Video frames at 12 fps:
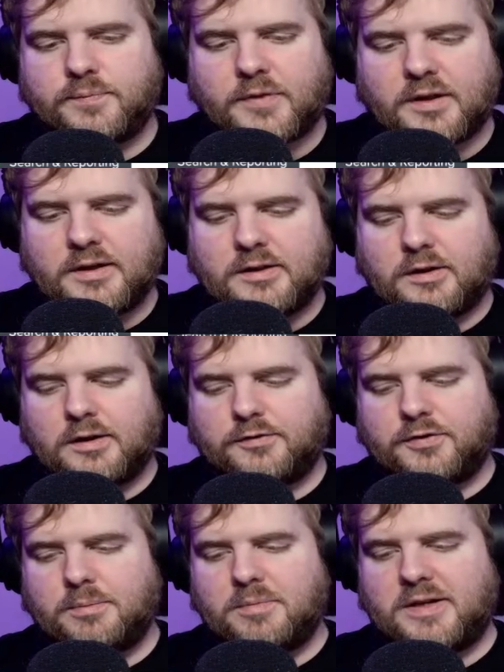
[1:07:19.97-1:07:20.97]
it
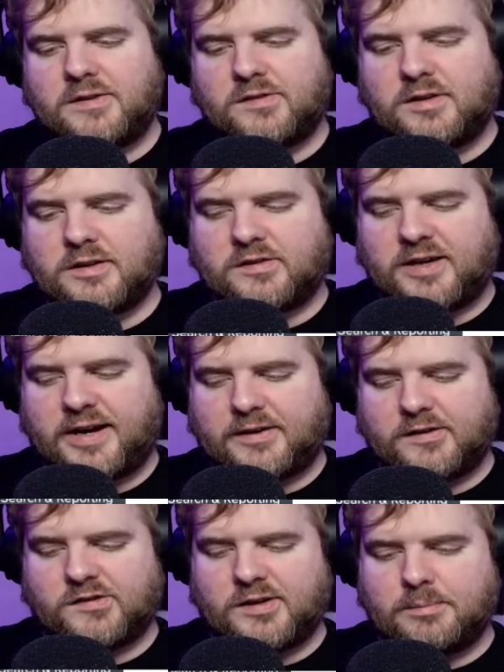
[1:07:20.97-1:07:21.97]
often means the
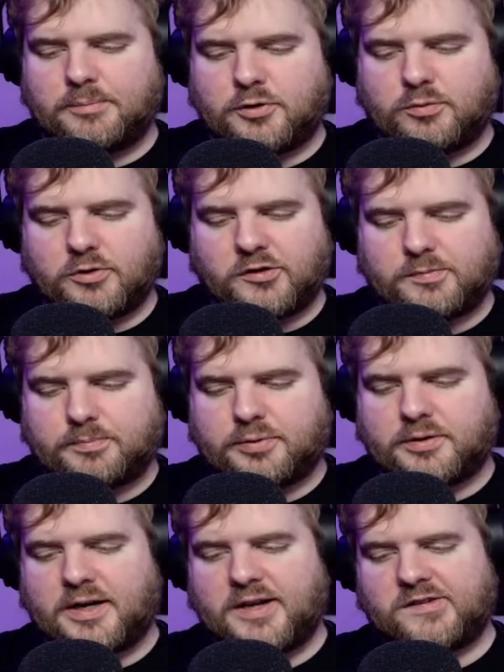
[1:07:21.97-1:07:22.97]
attacker's input was
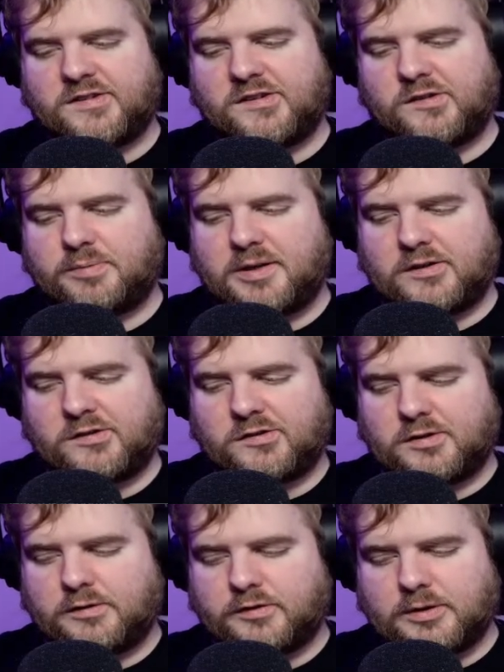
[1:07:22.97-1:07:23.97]
processed by the
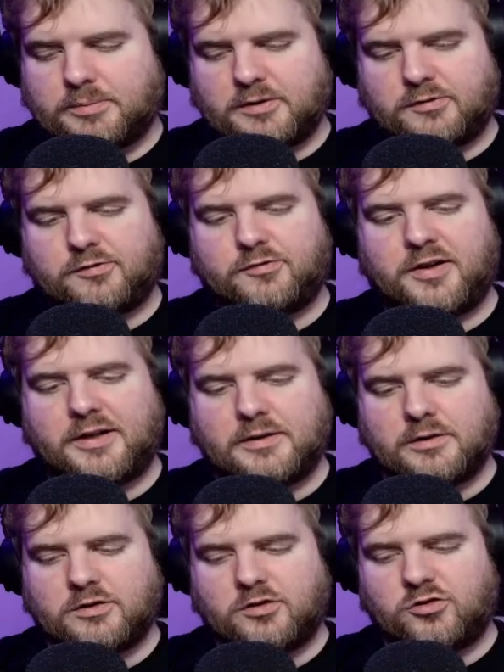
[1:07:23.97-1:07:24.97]
server but
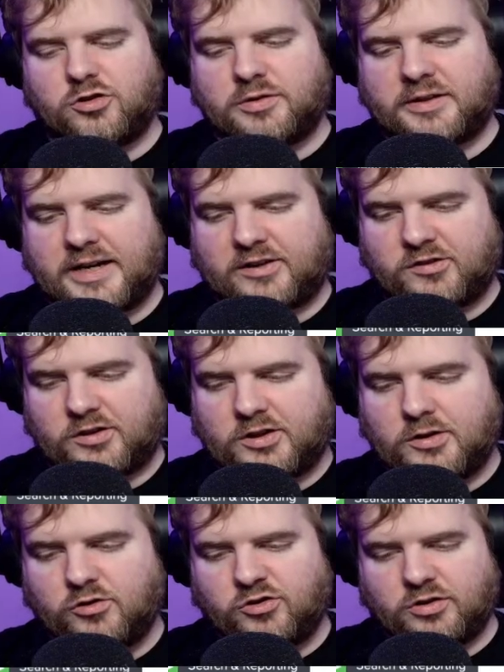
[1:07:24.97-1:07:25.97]
failed during
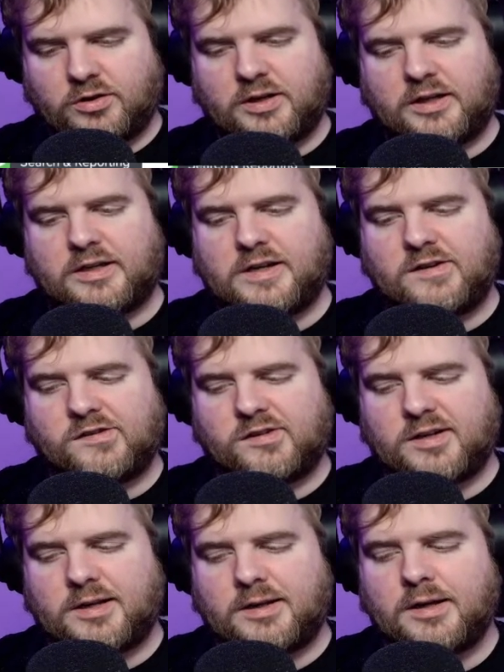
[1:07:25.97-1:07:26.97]
execution, a key
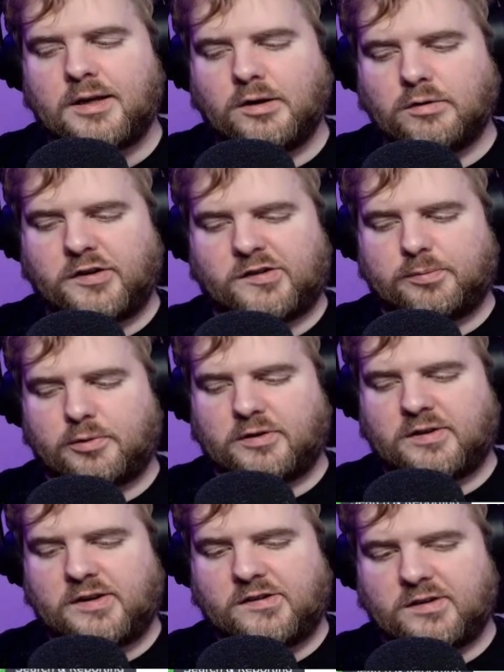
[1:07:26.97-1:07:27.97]
sign of
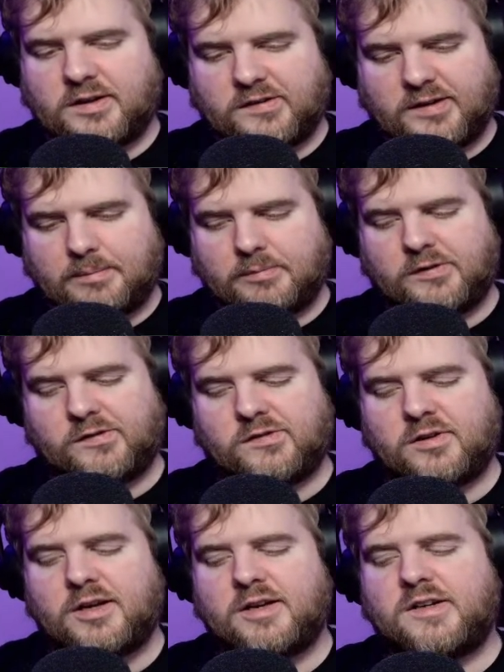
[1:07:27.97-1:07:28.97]
exploitation attempts.
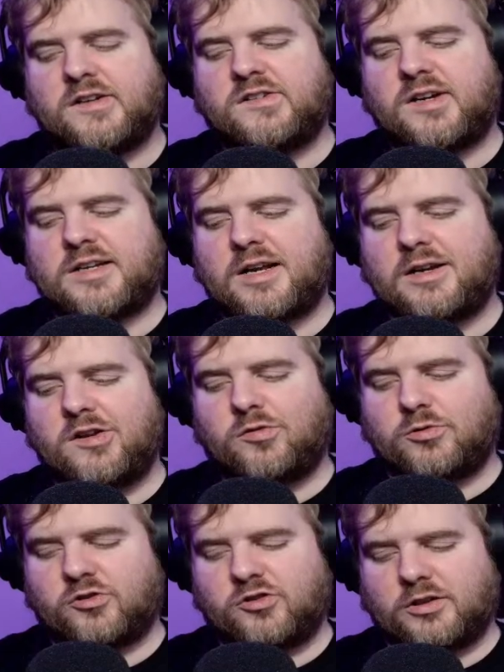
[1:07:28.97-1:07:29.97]
Checking these
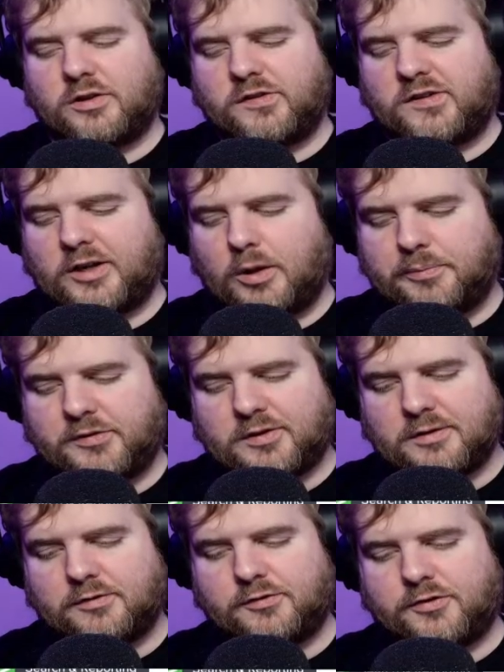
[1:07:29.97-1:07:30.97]
results helps
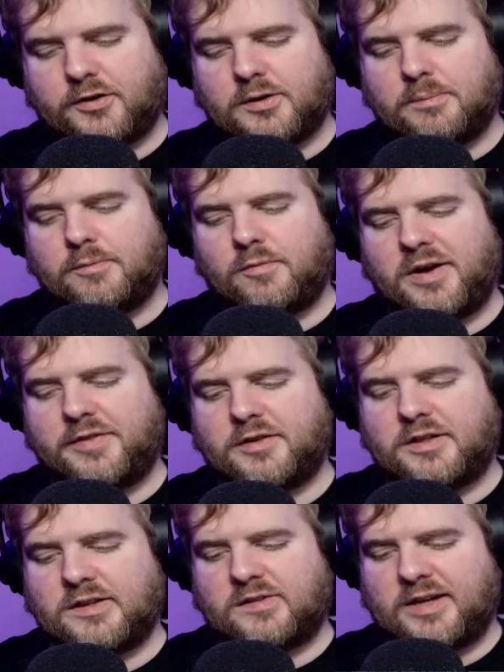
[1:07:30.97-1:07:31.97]
confirm whether
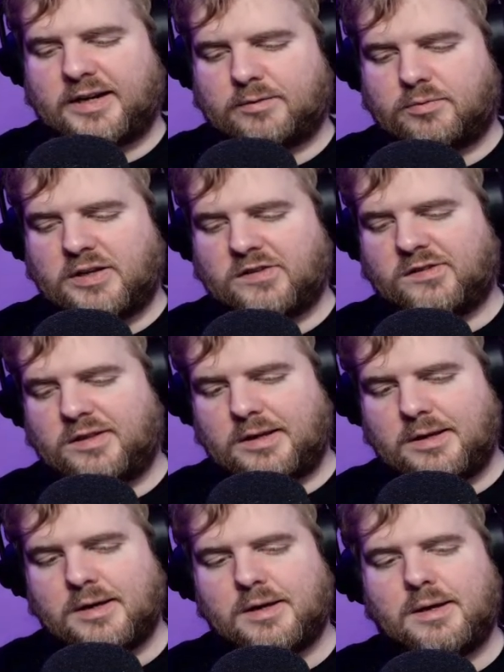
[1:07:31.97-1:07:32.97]
the attack reached
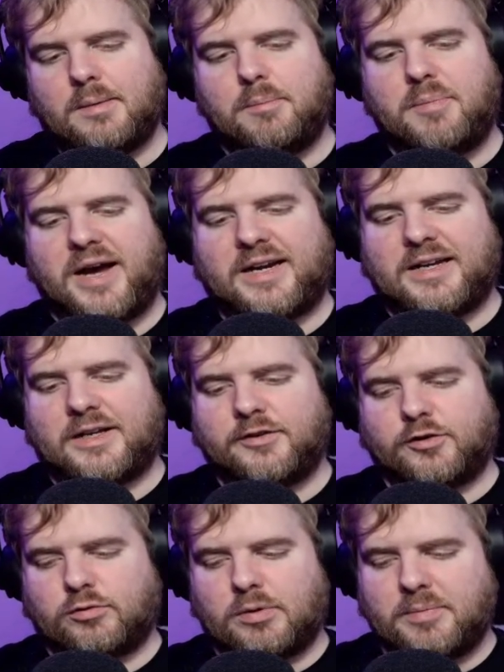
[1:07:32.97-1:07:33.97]
the backend
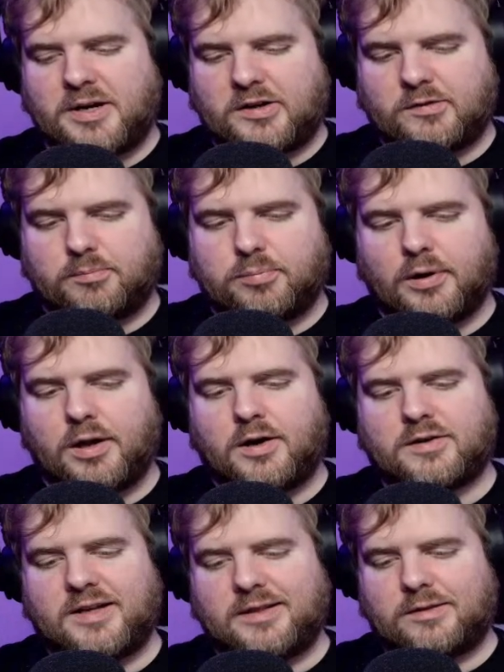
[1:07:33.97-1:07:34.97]
or remained
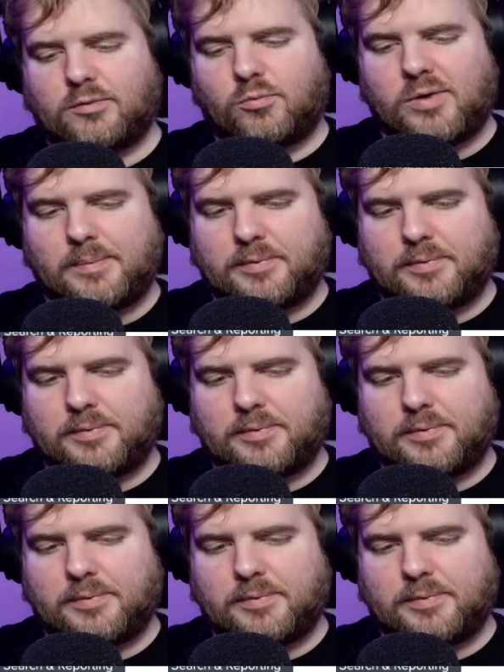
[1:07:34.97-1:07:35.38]
blocked at the web